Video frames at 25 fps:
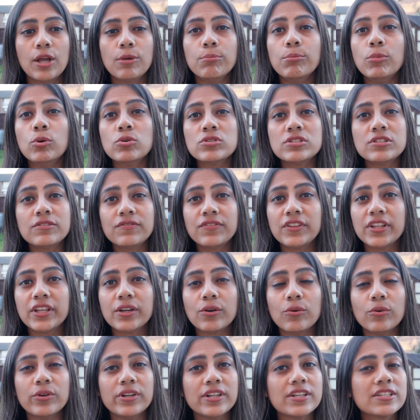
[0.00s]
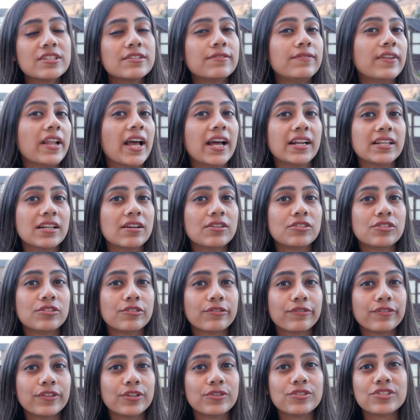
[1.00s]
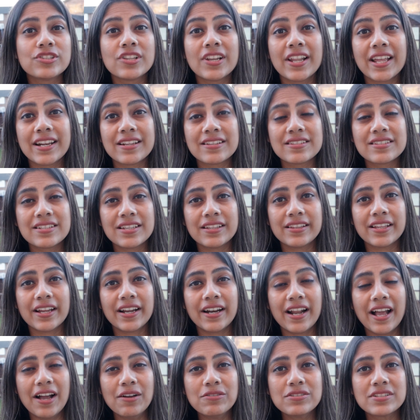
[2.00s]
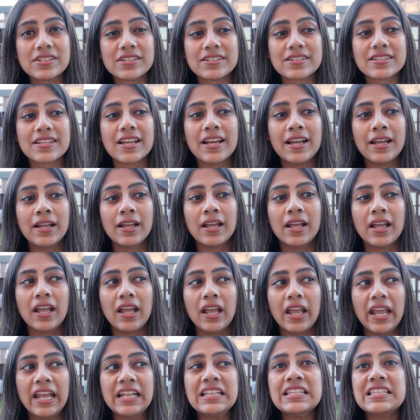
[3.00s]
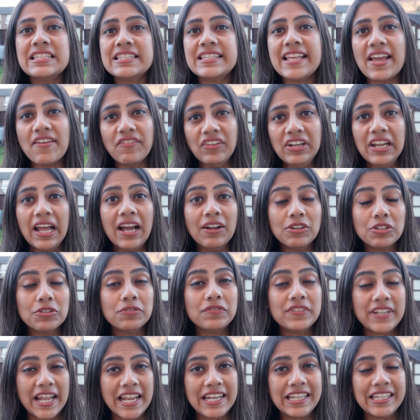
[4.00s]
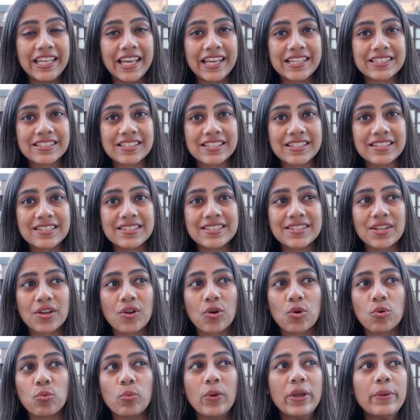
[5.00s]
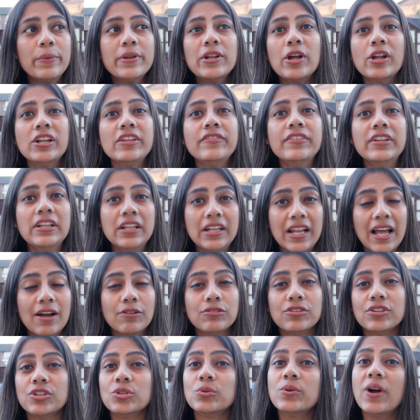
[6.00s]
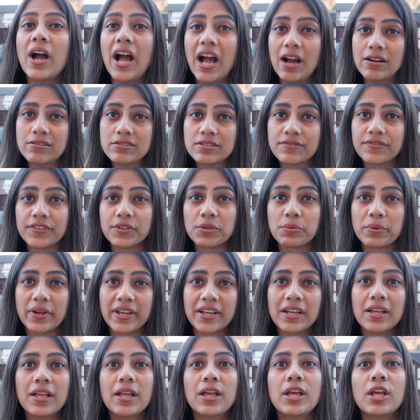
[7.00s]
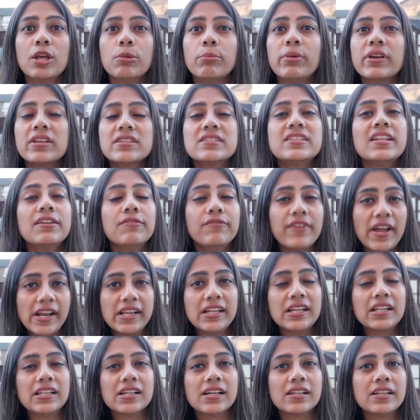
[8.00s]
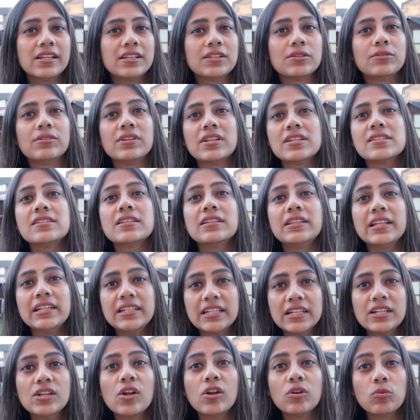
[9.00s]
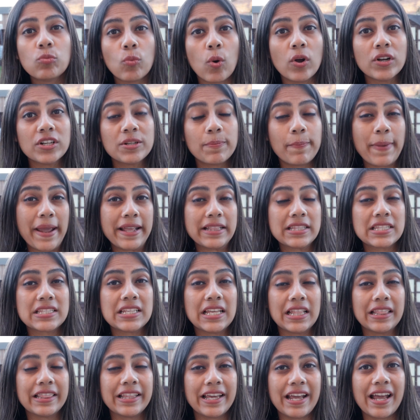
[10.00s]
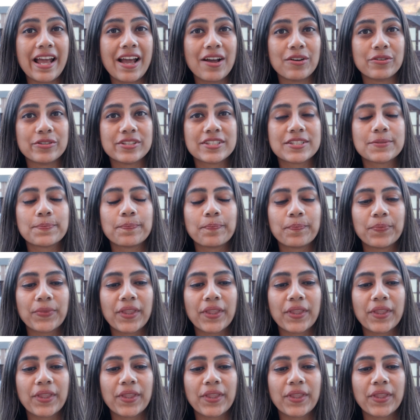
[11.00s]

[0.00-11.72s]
most of the owners flat out refused to let us see their houses. In 7 out of 10 cases, we were not even allowed to do a house viewing because they very clearly told us that they did not want pets in their house.